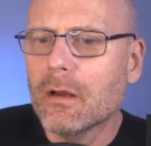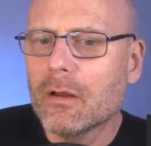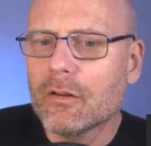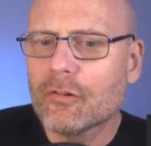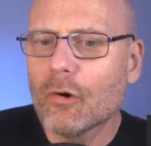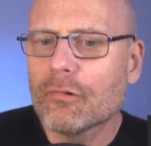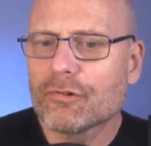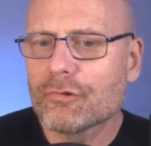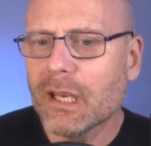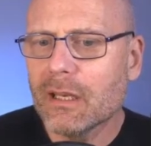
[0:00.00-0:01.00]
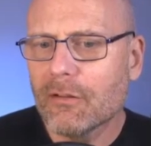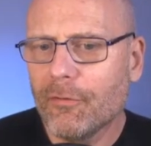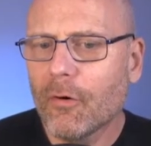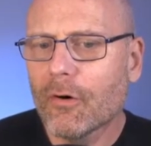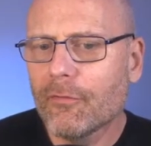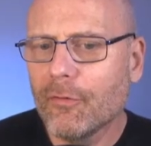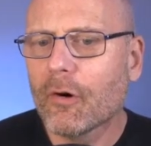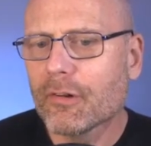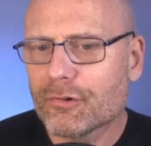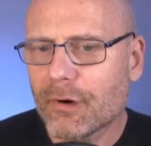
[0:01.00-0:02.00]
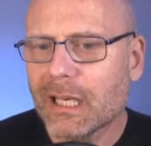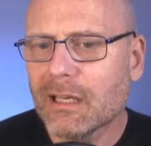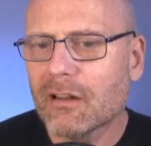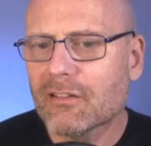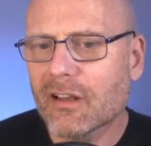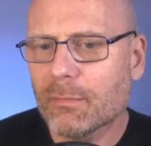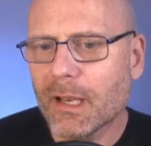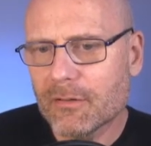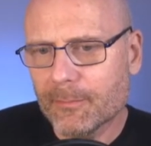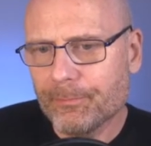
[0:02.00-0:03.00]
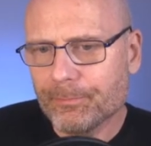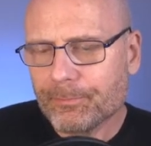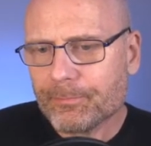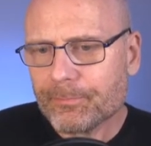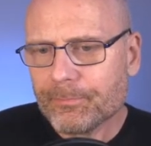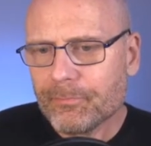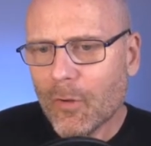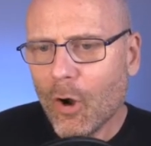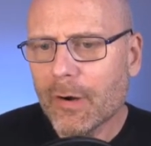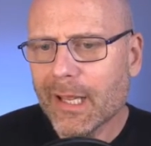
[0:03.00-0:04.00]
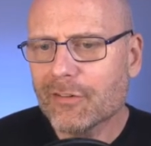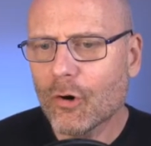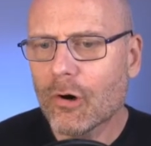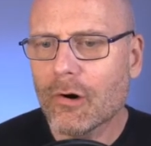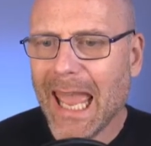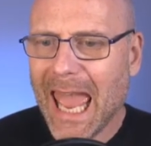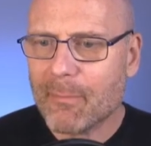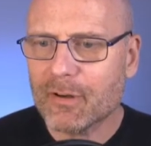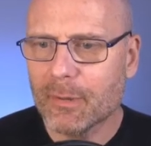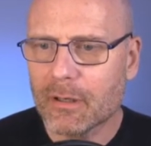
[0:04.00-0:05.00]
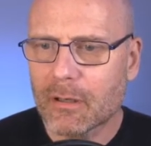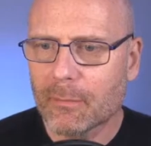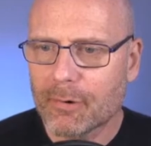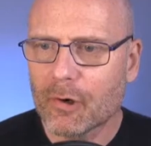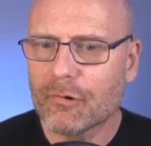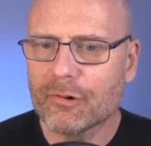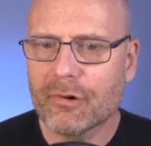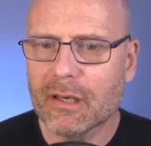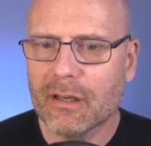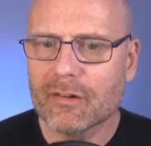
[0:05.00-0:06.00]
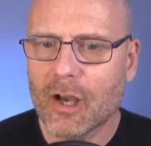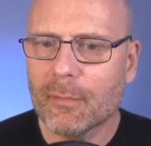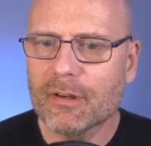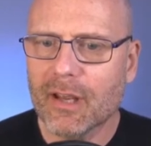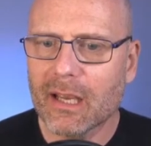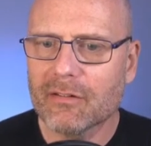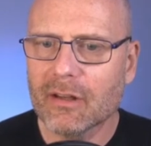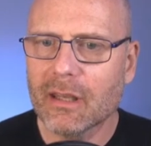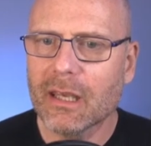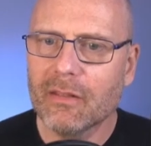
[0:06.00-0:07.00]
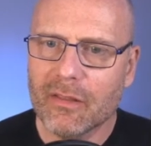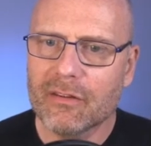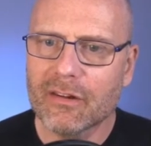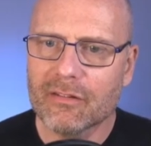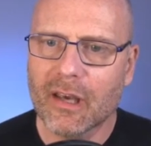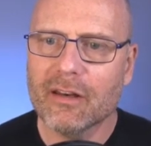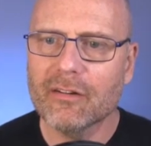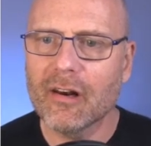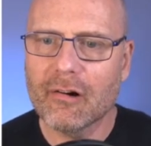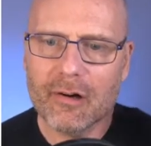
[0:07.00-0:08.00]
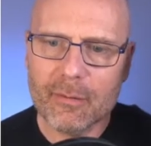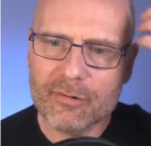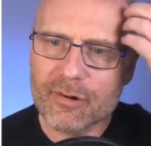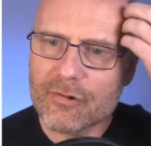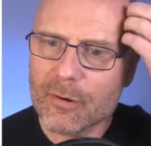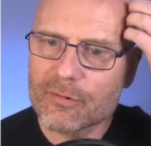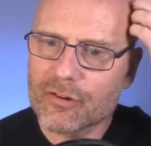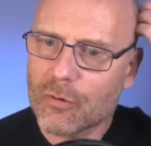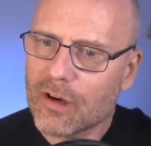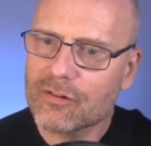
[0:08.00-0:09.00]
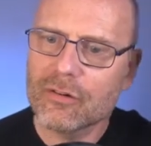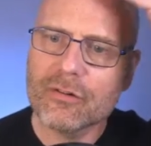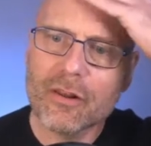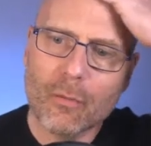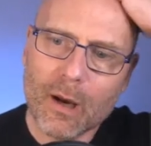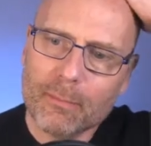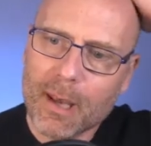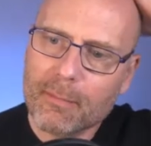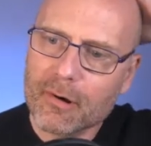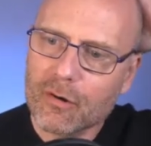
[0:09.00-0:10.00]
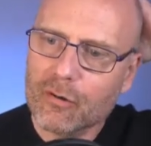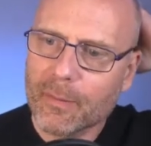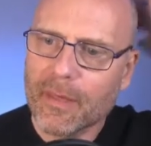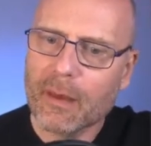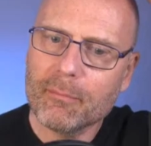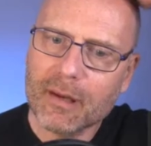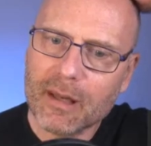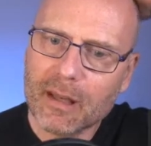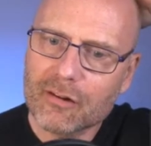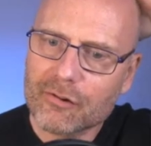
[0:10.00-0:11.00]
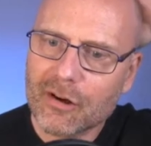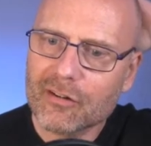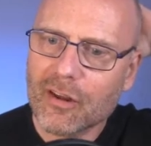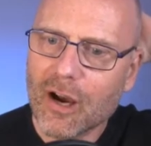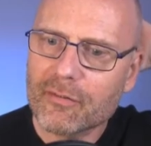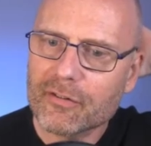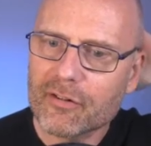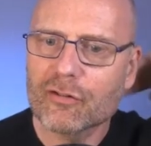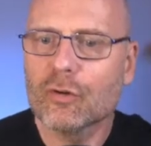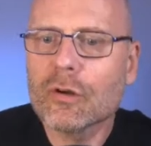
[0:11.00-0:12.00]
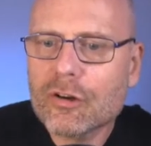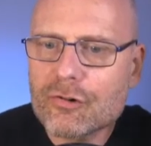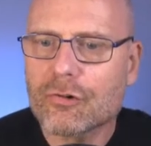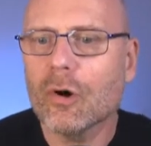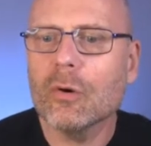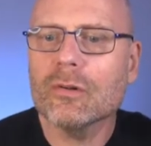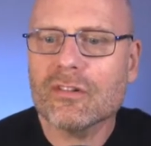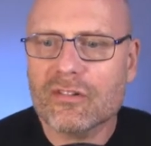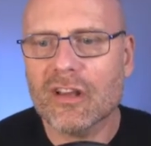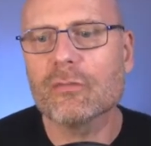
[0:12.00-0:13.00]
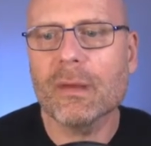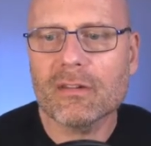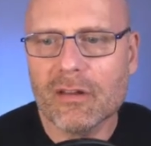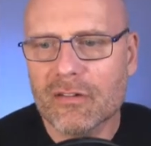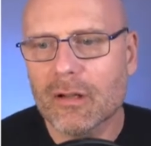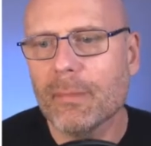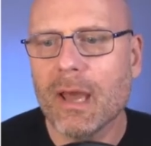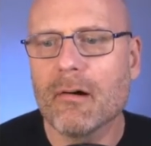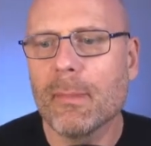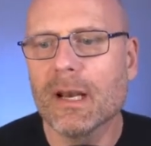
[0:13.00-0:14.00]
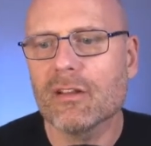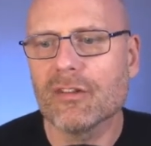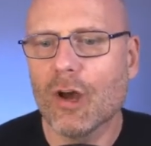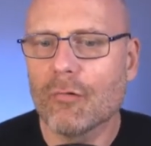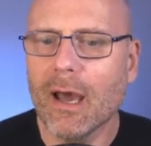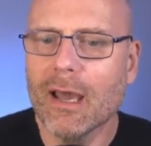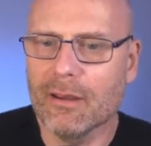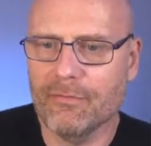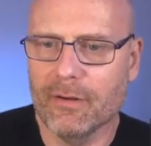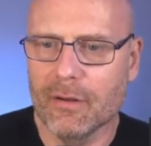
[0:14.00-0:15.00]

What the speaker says: So restraining the suspect on his or her abdomen, a prone restraint, is a common tactic in these excited delirium syndrome situations. And the white paper used by the MPD instructs the officers to control the suspect until paramedics arrive.